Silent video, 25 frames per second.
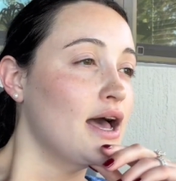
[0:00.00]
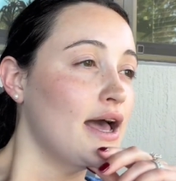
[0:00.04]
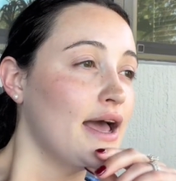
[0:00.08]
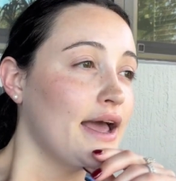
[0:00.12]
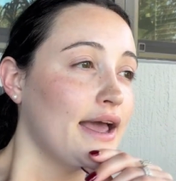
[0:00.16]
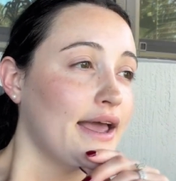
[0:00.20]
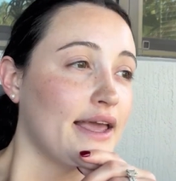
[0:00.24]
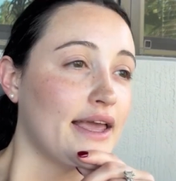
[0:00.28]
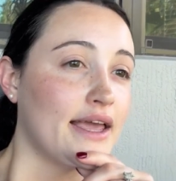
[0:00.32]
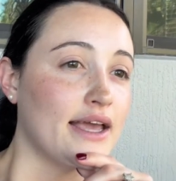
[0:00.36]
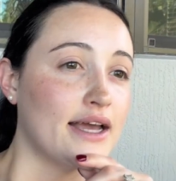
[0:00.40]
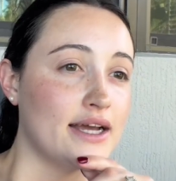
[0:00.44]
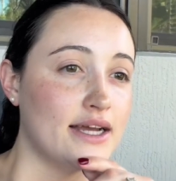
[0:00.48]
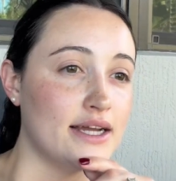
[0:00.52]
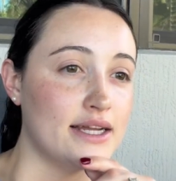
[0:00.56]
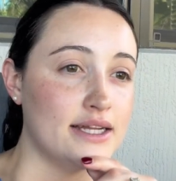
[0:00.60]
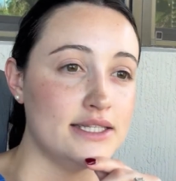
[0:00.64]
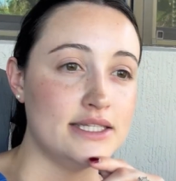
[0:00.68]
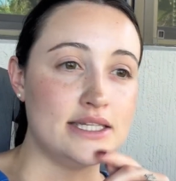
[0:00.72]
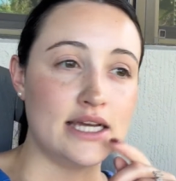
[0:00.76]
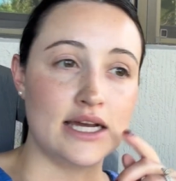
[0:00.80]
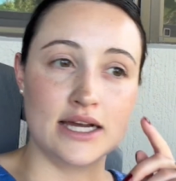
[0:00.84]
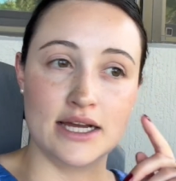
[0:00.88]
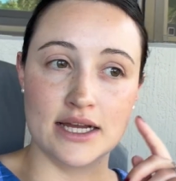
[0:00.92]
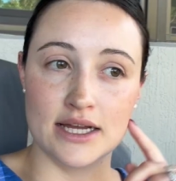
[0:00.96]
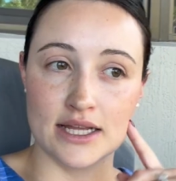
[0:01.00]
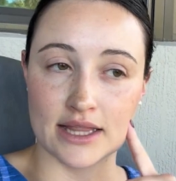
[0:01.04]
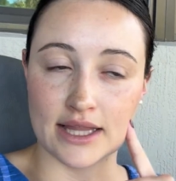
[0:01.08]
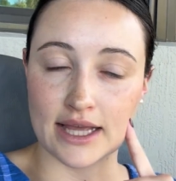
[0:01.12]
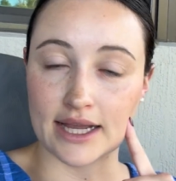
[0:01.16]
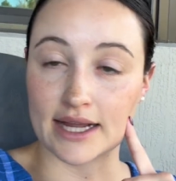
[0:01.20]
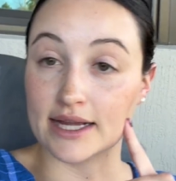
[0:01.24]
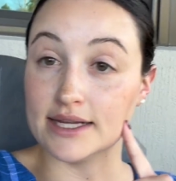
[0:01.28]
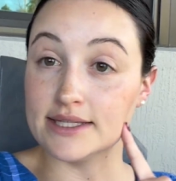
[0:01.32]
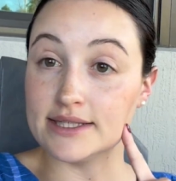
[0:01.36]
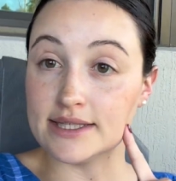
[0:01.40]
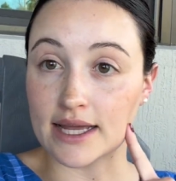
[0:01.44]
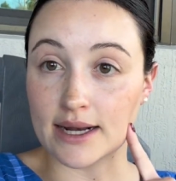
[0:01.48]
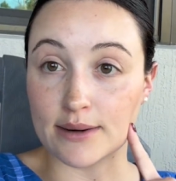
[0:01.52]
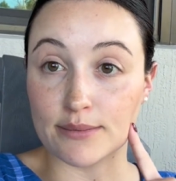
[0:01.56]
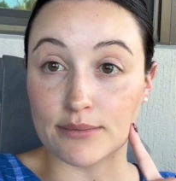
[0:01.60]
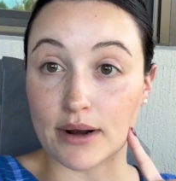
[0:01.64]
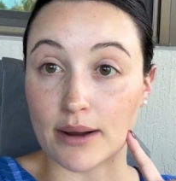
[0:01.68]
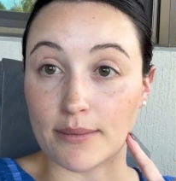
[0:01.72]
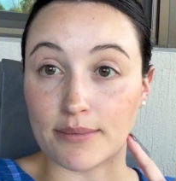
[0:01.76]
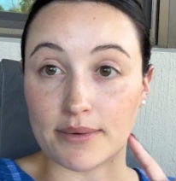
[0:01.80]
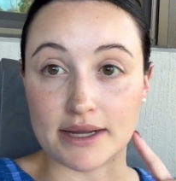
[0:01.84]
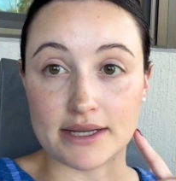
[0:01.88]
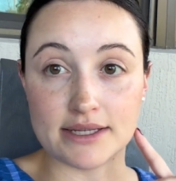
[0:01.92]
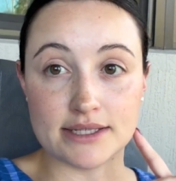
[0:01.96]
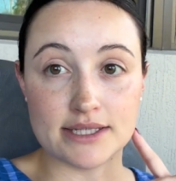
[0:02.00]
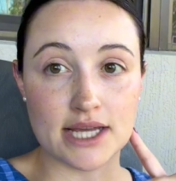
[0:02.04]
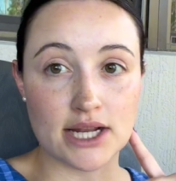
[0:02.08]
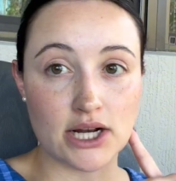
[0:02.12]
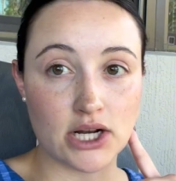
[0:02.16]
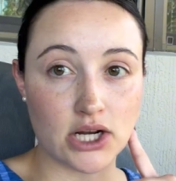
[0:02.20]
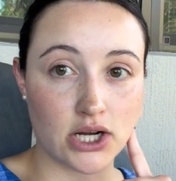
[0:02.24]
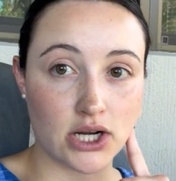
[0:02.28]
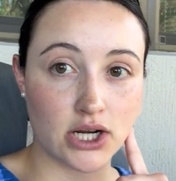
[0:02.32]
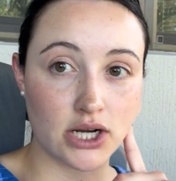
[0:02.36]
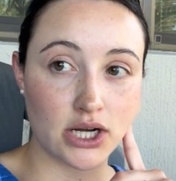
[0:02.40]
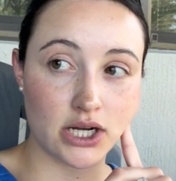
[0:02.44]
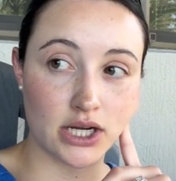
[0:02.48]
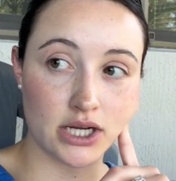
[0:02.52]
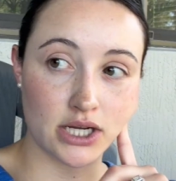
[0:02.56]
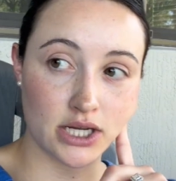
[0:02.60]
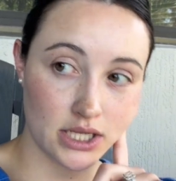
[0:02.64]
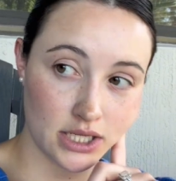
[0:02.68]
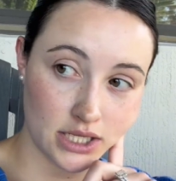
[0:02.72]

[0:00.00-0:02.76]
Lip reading: And like I said, I'm prepping dinner.